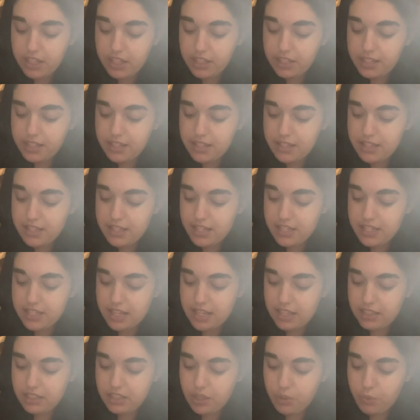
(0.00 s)
this is
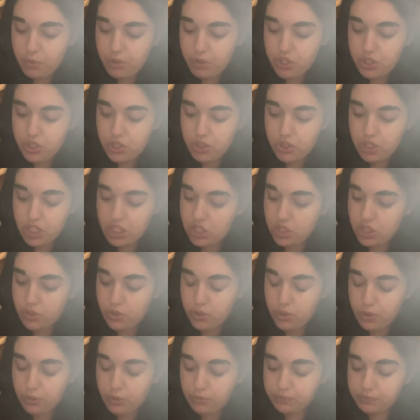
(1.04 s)
exactly what you need to
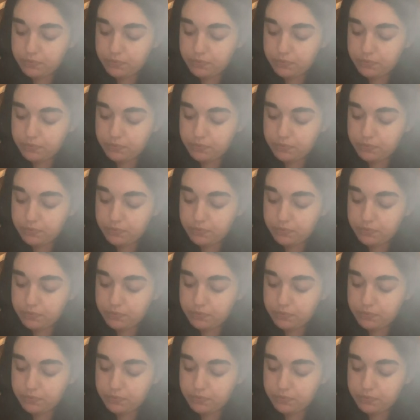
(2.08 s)
do.